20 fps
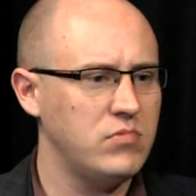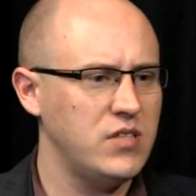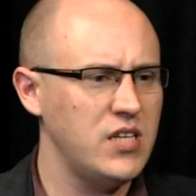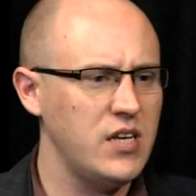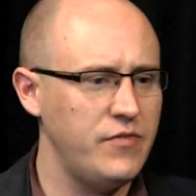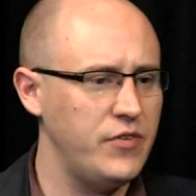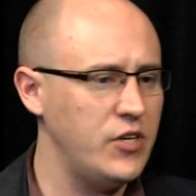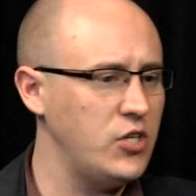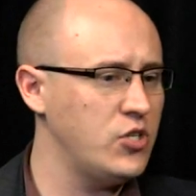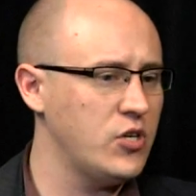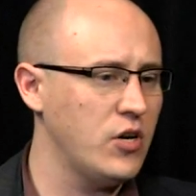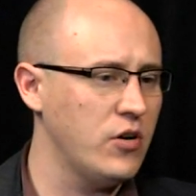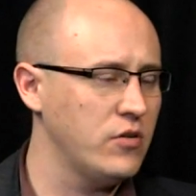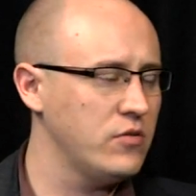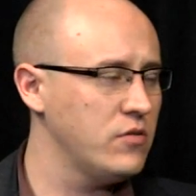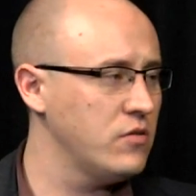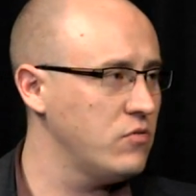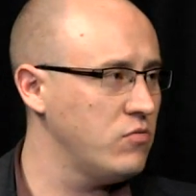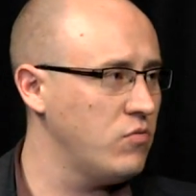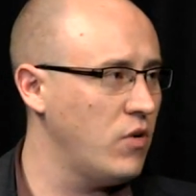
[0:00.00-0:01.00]
T V
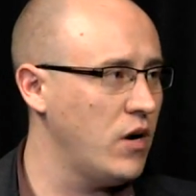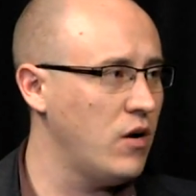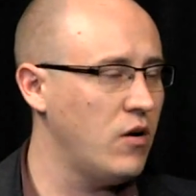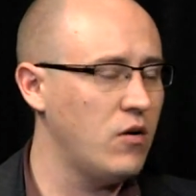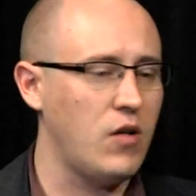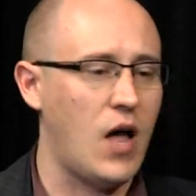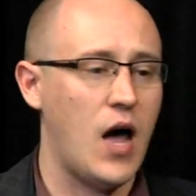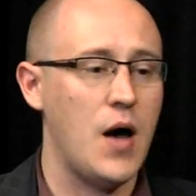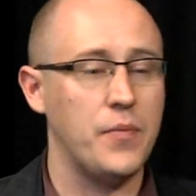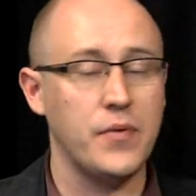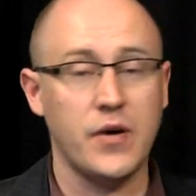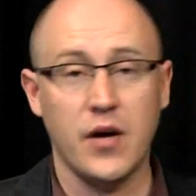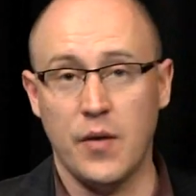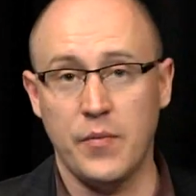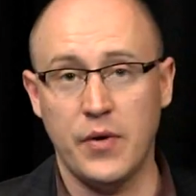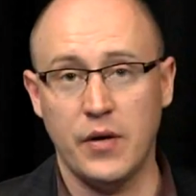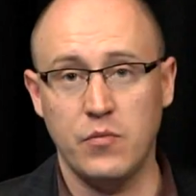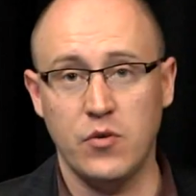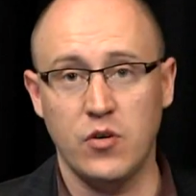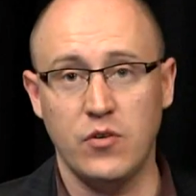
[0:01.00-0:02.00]
shows as well,
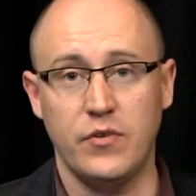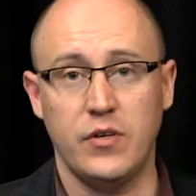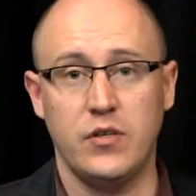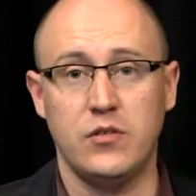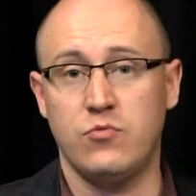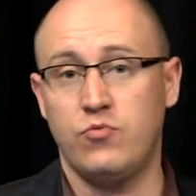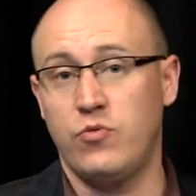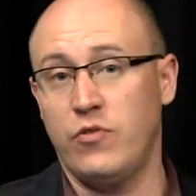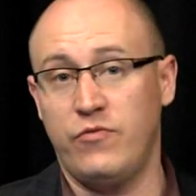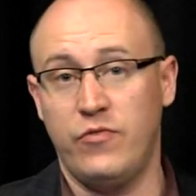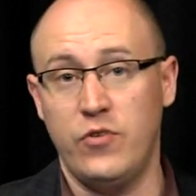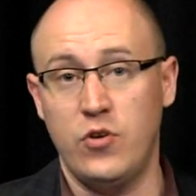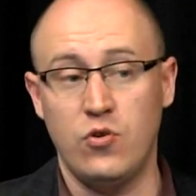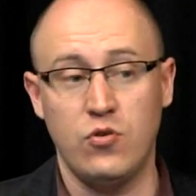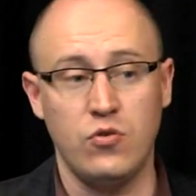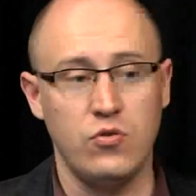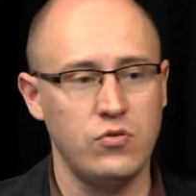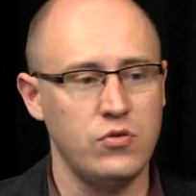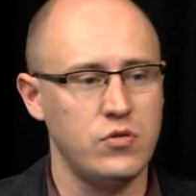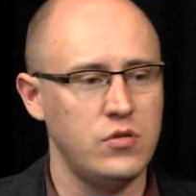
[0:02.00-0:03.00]
upcoming movies,
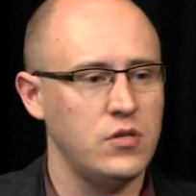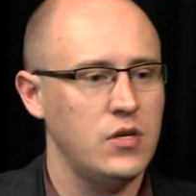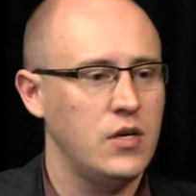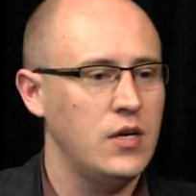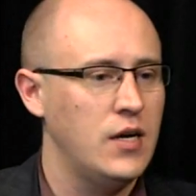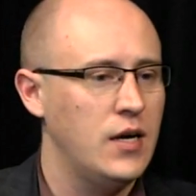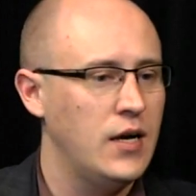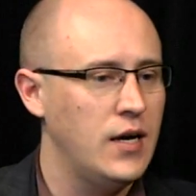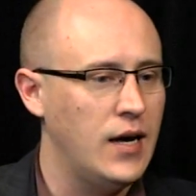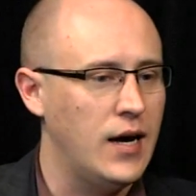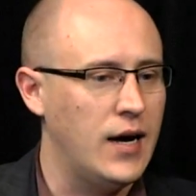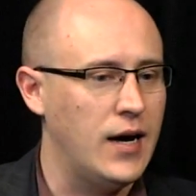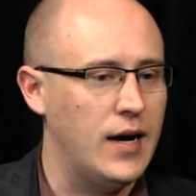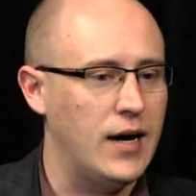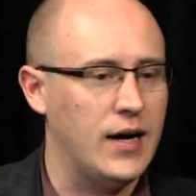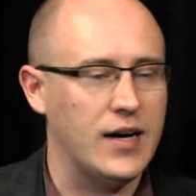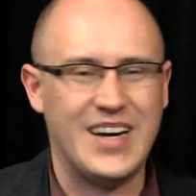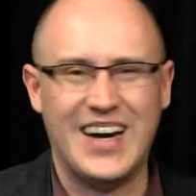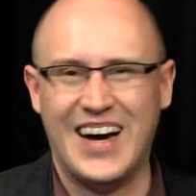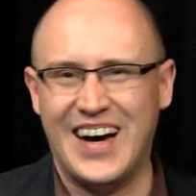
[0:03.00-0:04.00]
reviews,
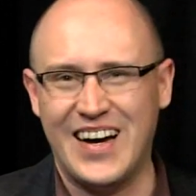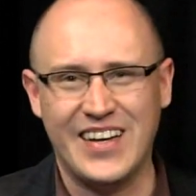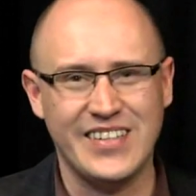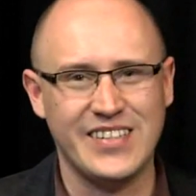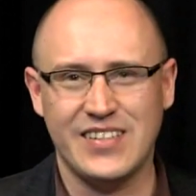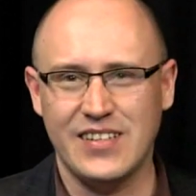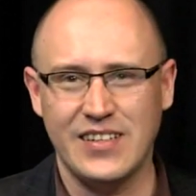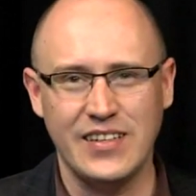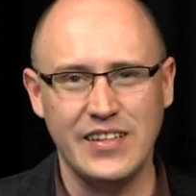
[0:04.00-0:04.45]
uh, cast